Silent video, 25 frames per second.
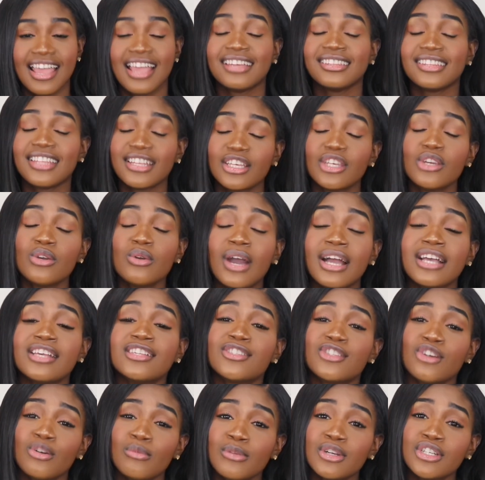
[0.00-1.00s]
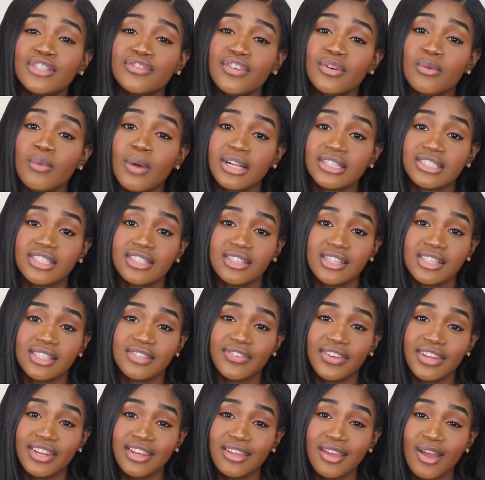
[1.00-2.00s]
Thank you guys so much for watching this
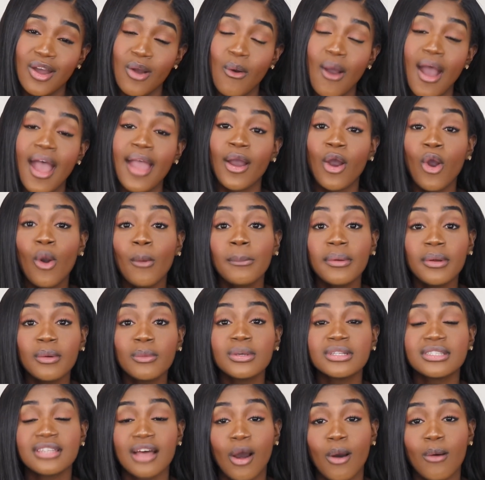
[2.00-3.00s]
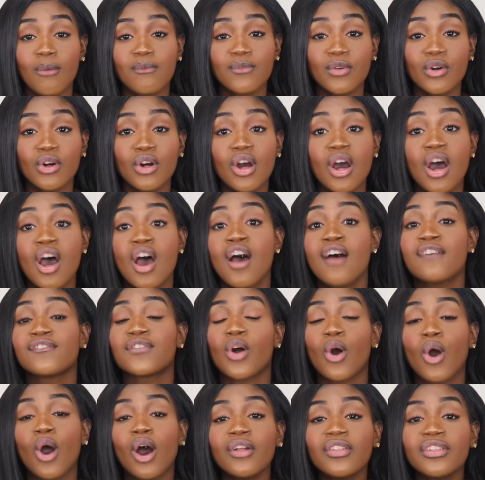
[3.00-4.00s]
video. I hope it was helpful for
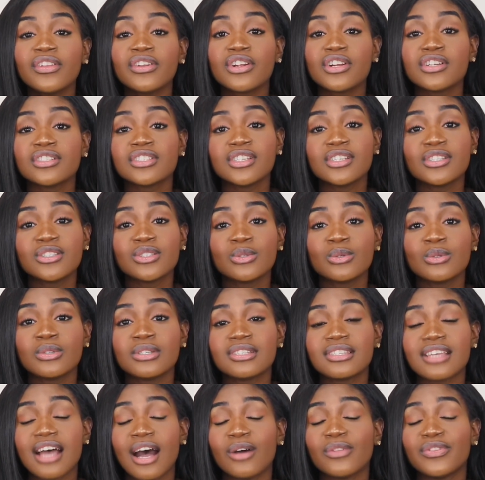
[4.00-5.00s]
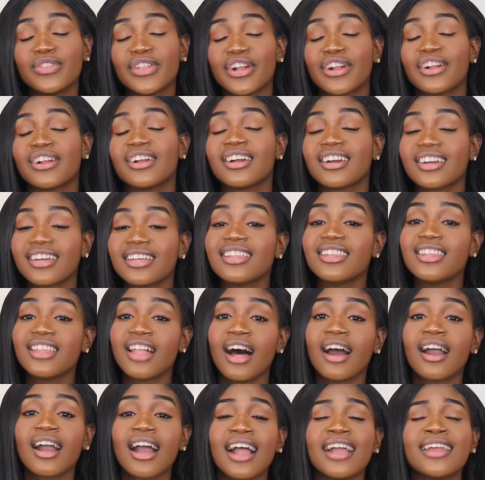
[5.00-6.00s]
all the nursing students out there. Good
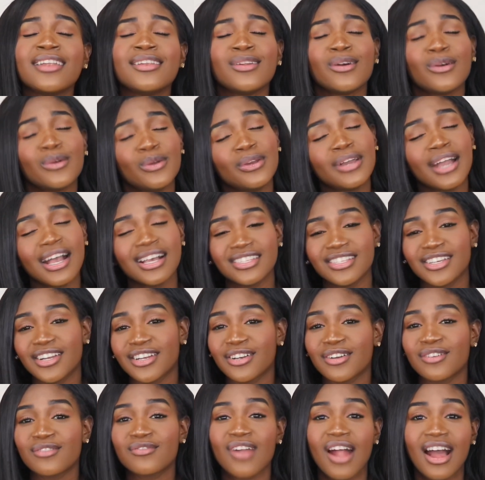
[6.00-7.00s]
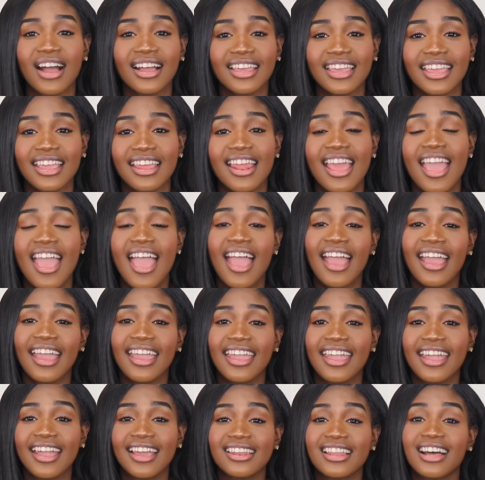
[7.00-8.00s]
luck. I know you guys are going to rock it,
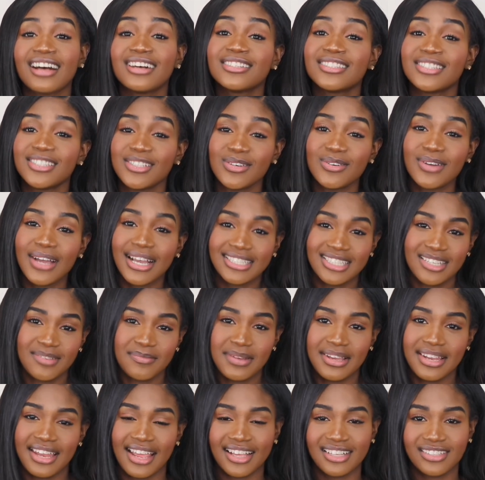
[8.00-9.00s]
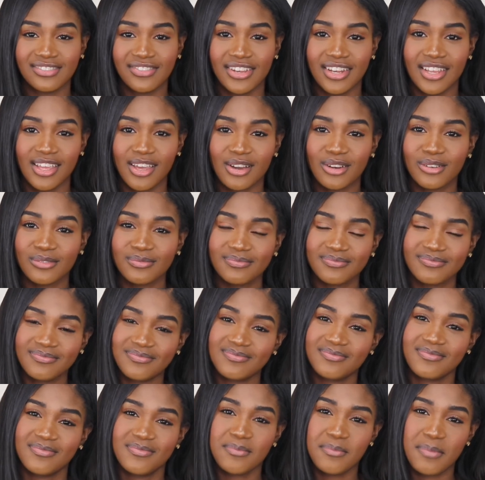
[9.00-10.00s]
and I'll see you guys in my next video.
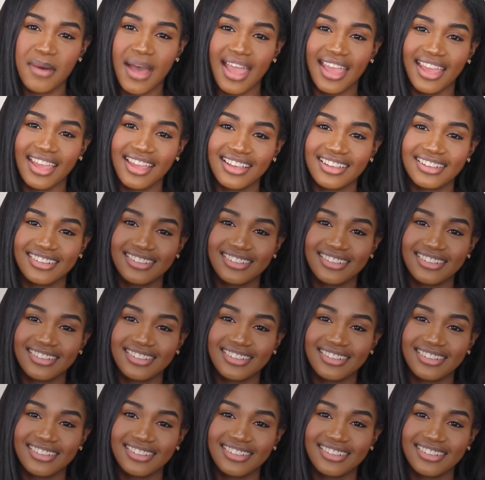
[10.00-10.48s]
Bye.